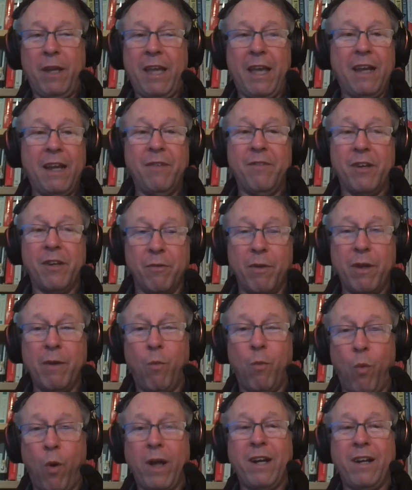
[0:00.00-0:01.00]
We can't even
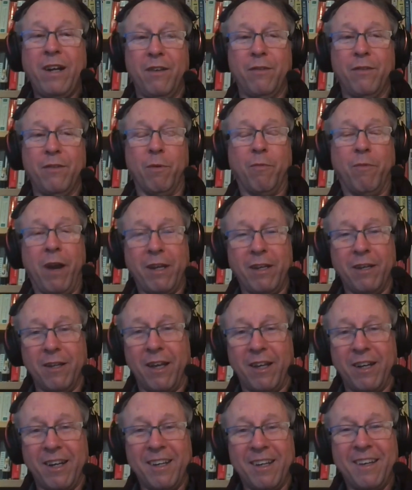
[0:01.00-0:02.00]
agree what it is we're
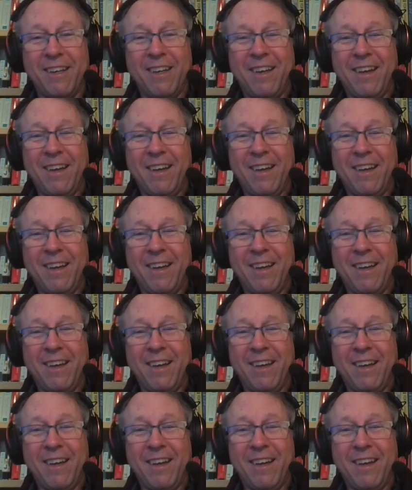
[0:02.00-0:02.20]
regulating.